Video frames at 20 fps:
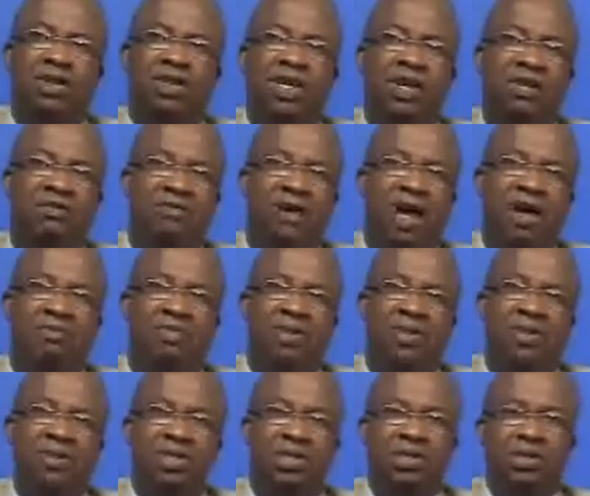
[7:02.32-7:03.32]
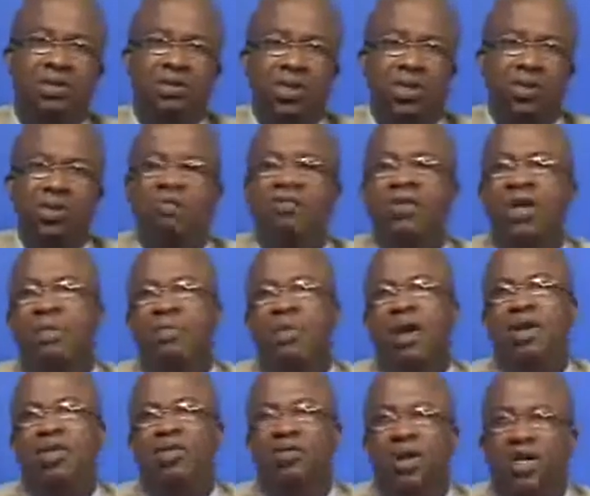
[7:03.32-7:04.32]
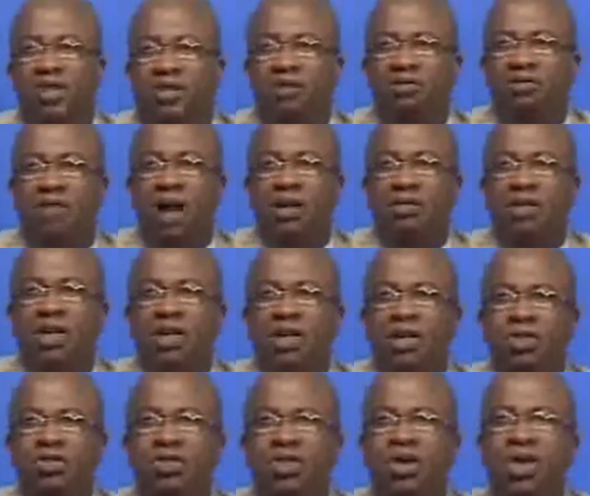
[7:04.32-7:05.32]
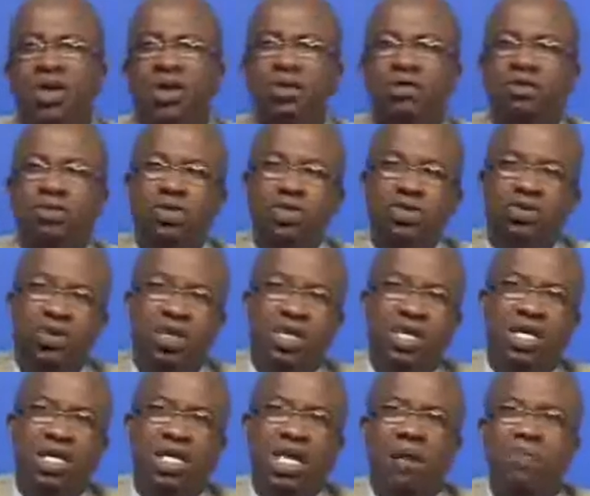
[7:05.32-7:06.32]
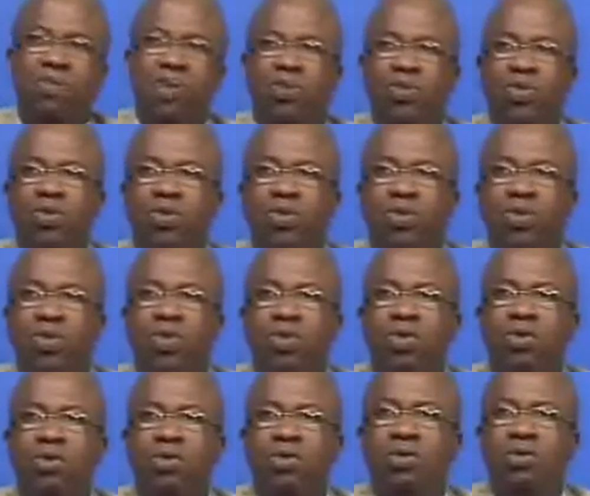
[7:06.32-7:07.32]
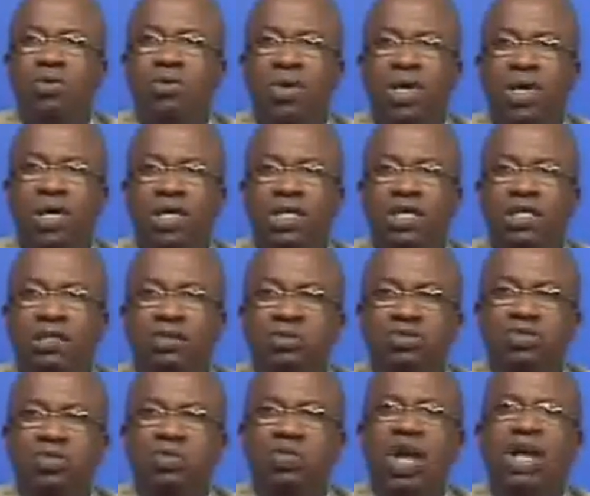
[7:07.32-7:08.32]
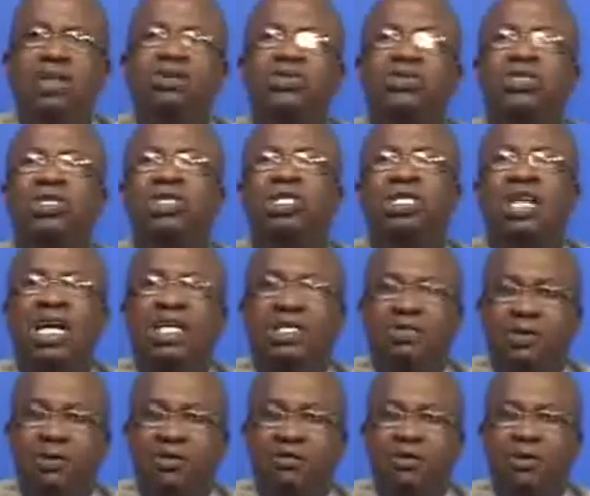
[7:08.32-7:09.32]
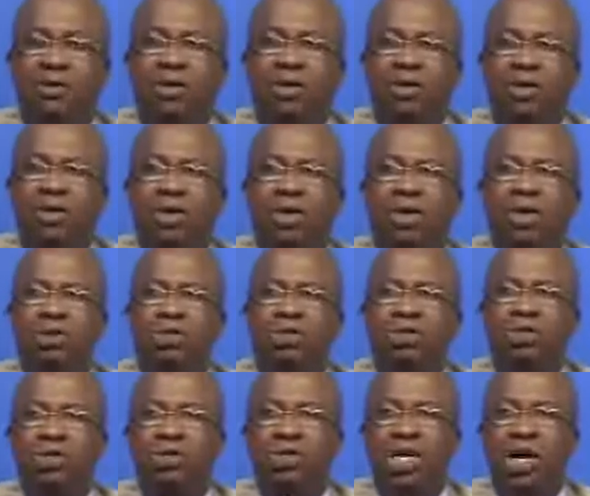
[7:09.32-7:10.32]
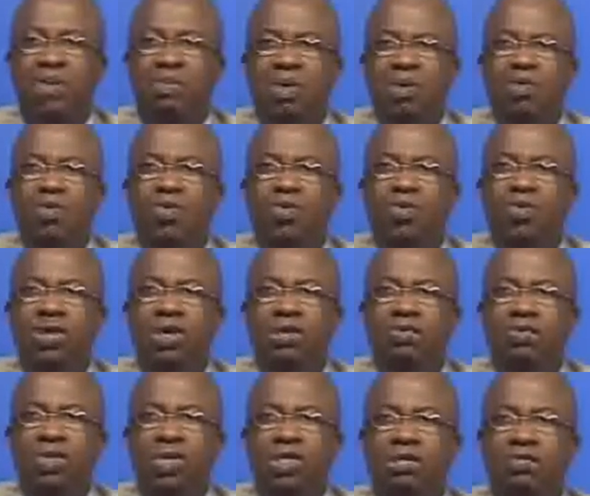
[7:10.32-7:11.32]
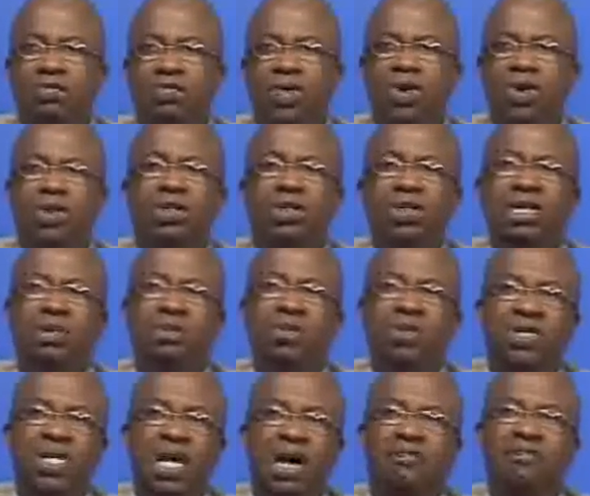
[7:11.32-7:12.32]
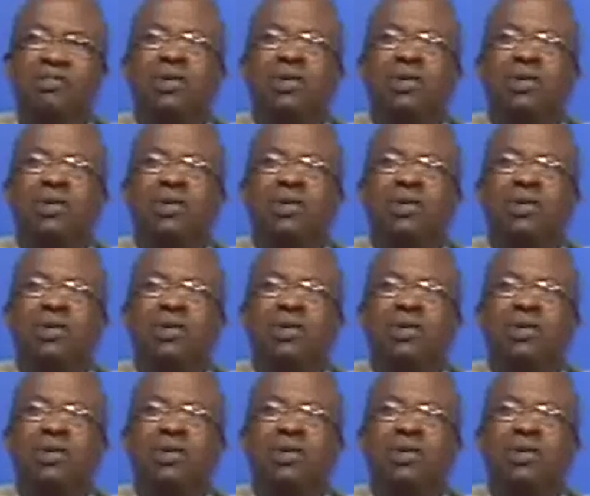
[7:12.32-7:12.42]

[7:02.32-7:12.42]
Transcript: day 5 because none of the embryos might survive. So usually there are people who we do blastocyst transfer for. Those are people in which, one, they must have